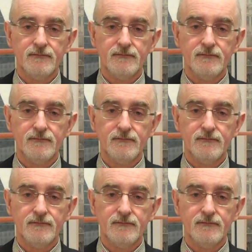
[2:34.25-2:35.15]

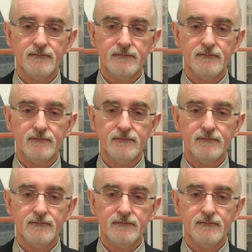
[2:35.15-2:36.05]

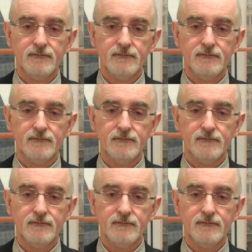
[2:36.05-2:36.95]

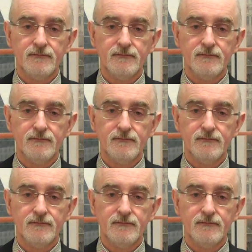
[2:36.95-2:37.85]

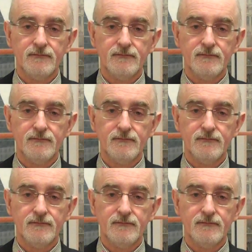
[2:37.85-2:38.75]

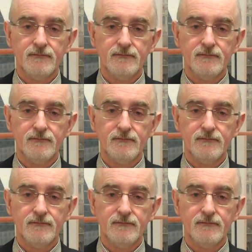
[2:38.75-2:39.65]

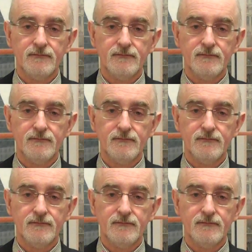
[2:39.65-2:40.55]

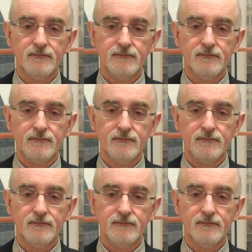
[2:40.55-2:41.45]

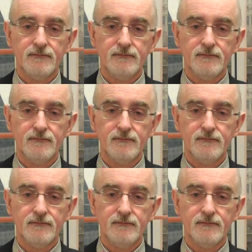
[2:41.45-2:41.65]
[no speech]